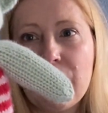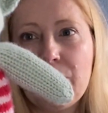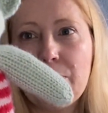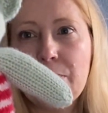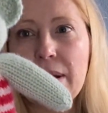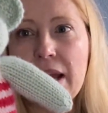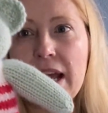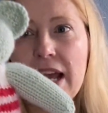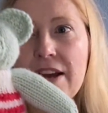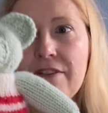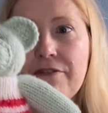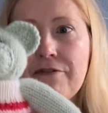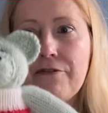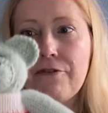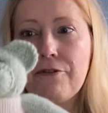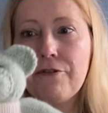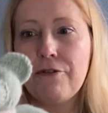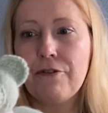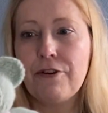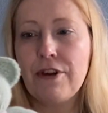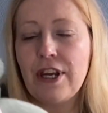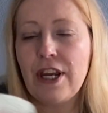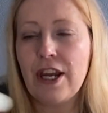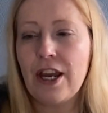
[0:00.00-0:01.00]
Bear
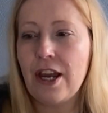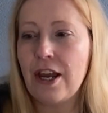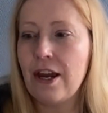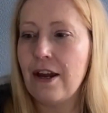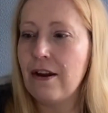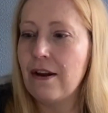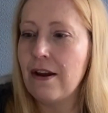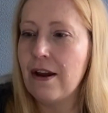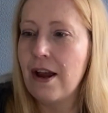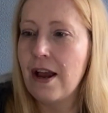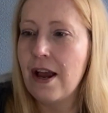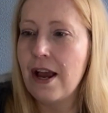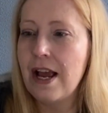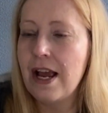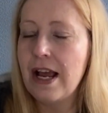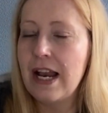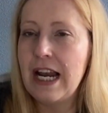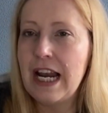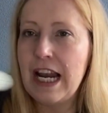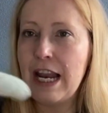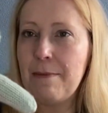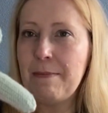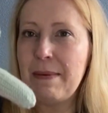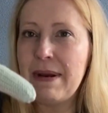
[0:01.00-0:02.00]
for you.
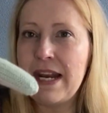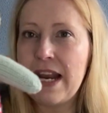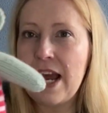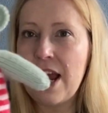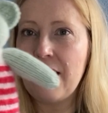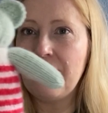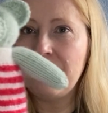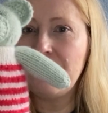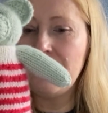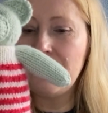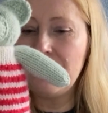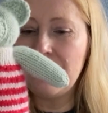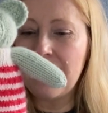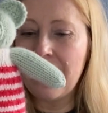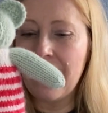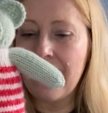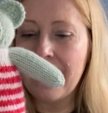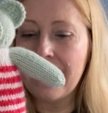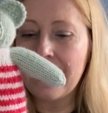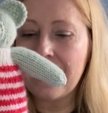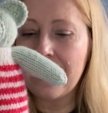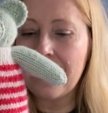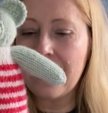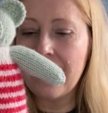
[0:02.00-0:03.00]
Let me know if you
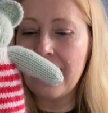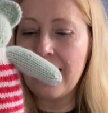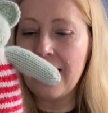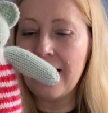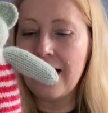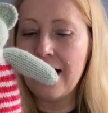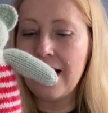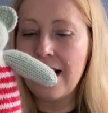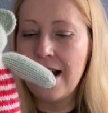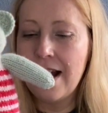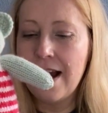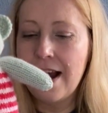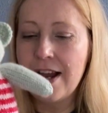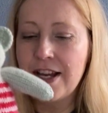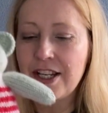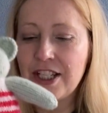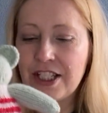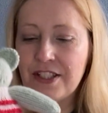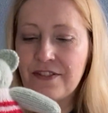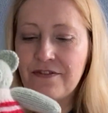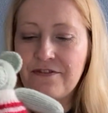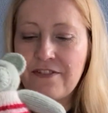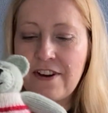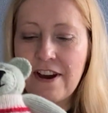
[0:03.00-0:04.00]
like her.
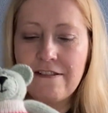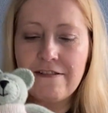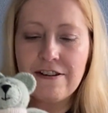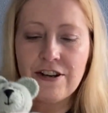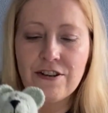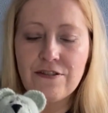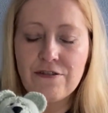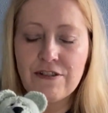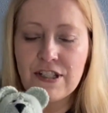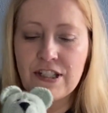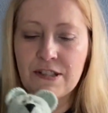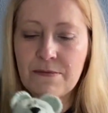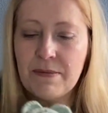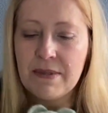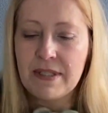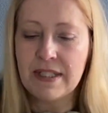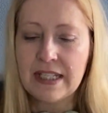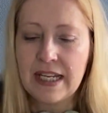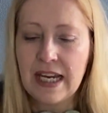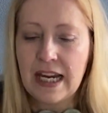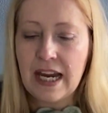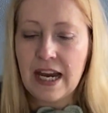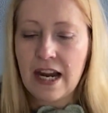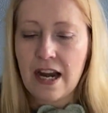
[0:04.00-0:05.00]
She's very
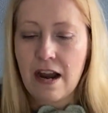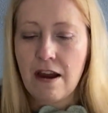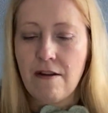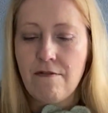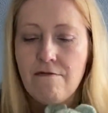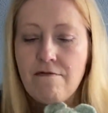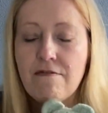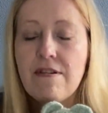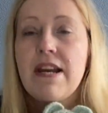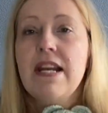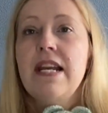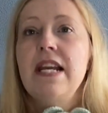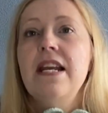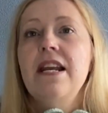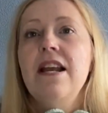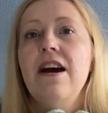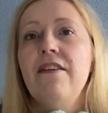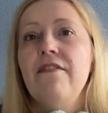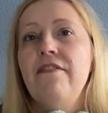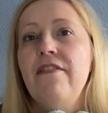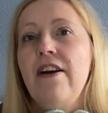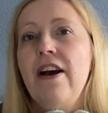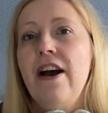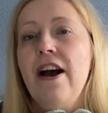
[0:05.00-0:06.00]
Christmassy and I really
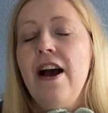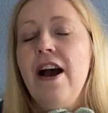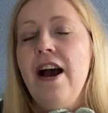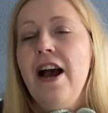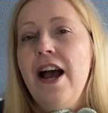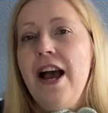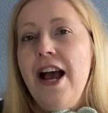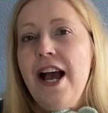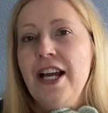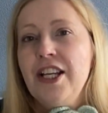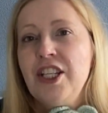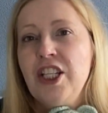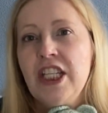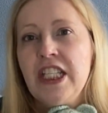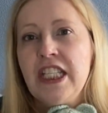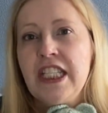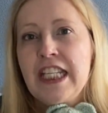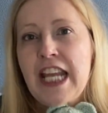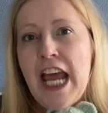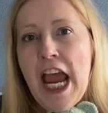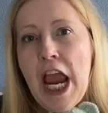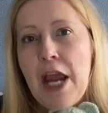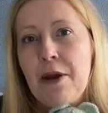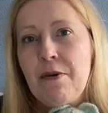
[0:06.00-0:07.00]
love her. She's
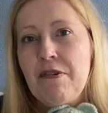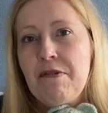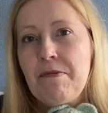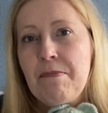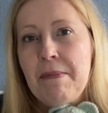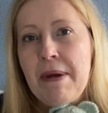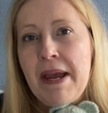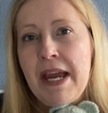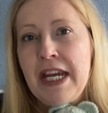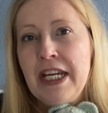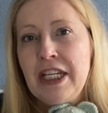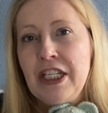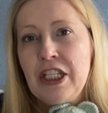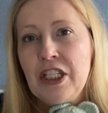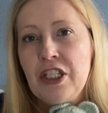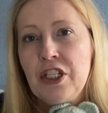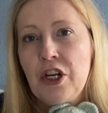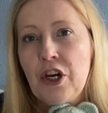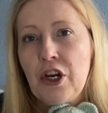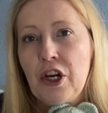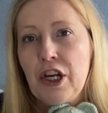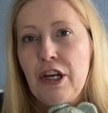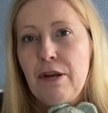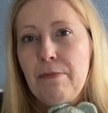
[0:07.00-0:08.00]
staying with me. She's
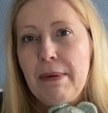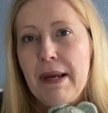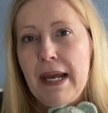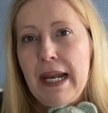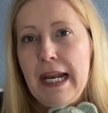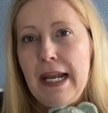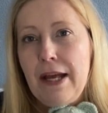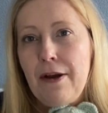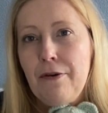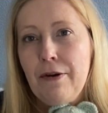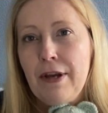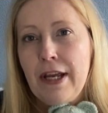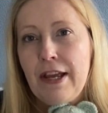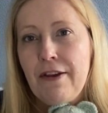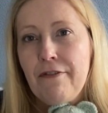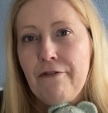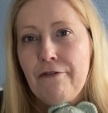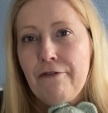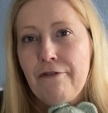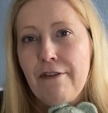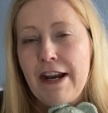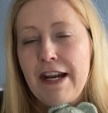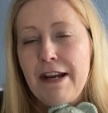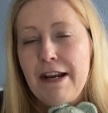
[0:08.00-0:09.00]
not going to be a little gift
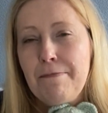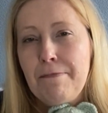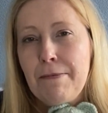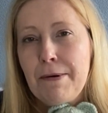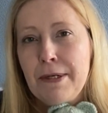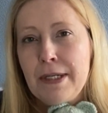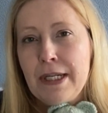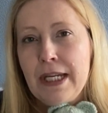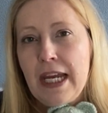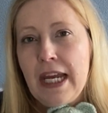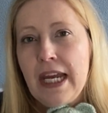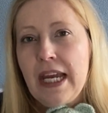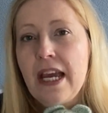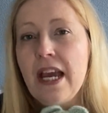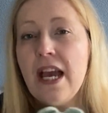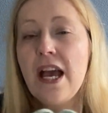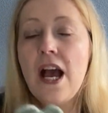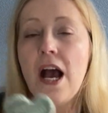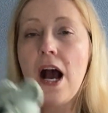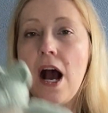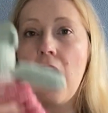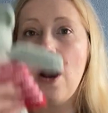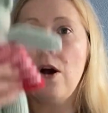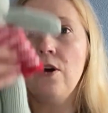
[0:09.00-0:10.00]
for anybody.
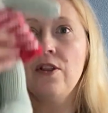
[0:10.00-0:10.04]
Oh,